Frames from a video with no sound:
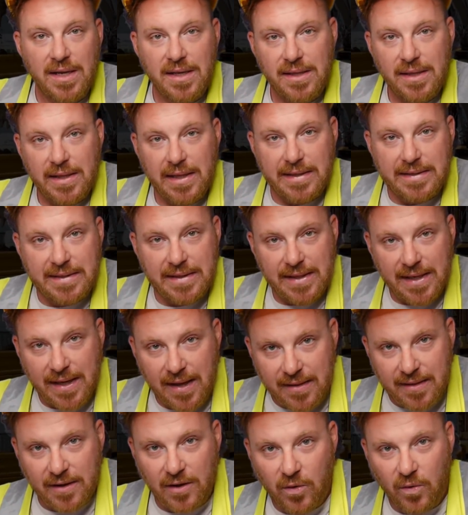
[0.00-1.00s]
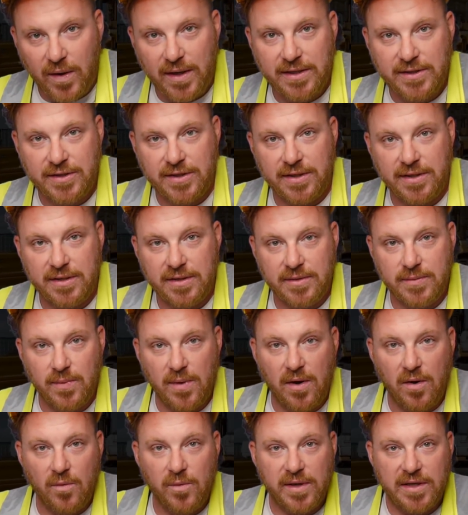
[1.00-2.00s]
There's another question as
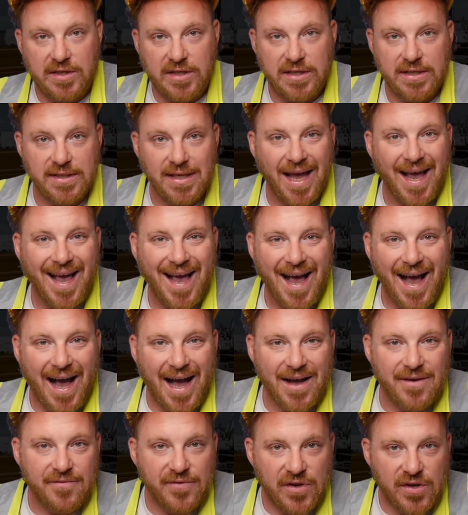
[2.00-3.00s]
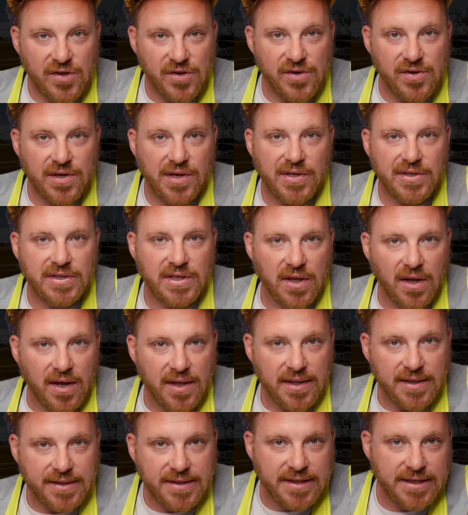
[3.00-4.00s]
well, which is, have unions like
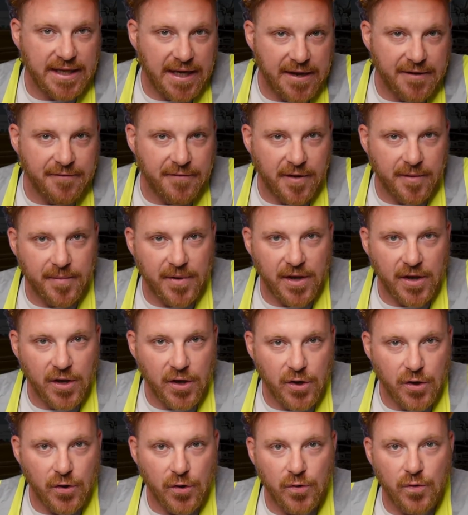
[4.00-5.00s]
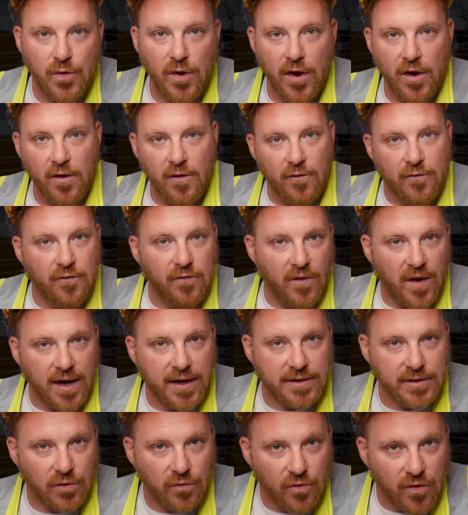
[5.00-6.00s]
the CFMEU
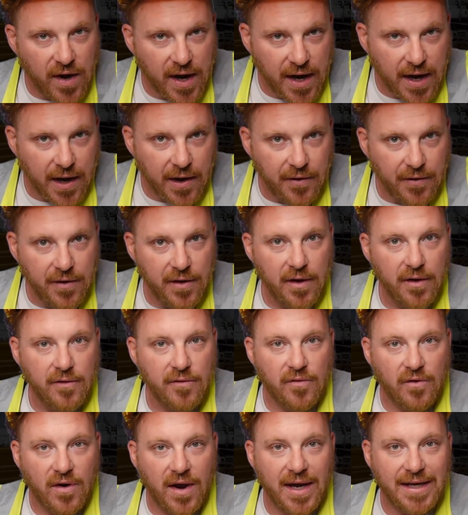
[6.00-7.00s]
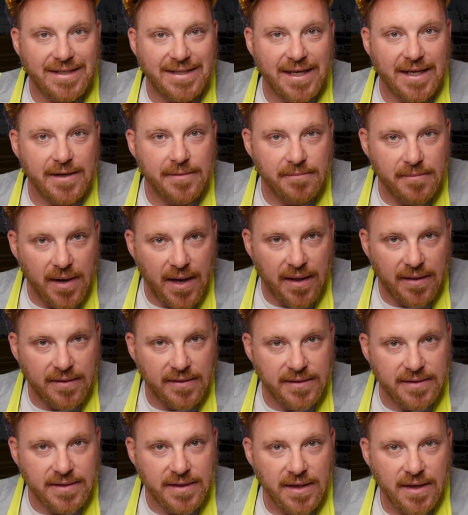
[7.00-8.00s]
fucked around for 18
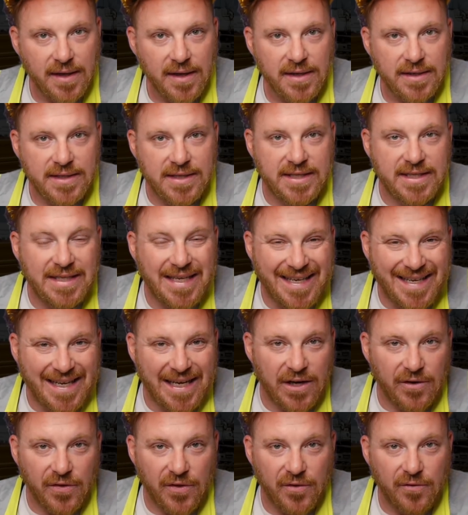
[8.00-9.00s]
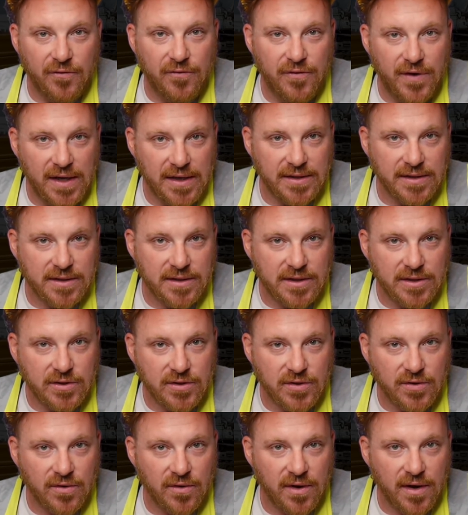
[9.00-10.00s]
months, sitting on the fence to
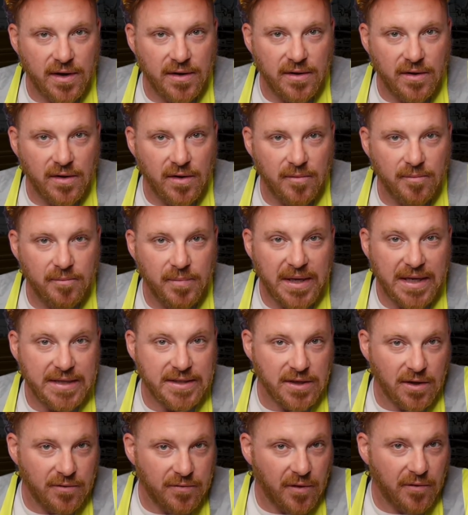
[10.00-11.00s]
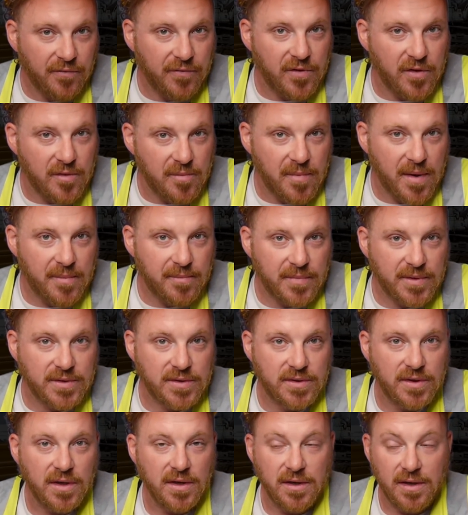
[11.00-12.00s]
try and piss off a few
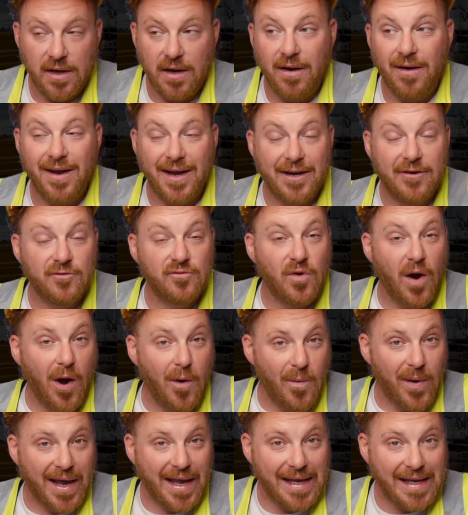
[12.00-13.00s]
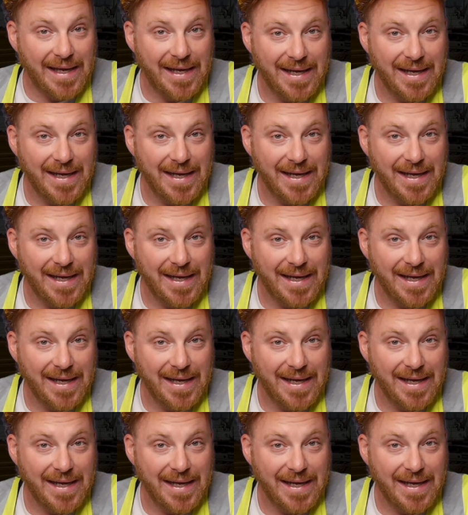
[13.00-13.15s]
members, you know, a growing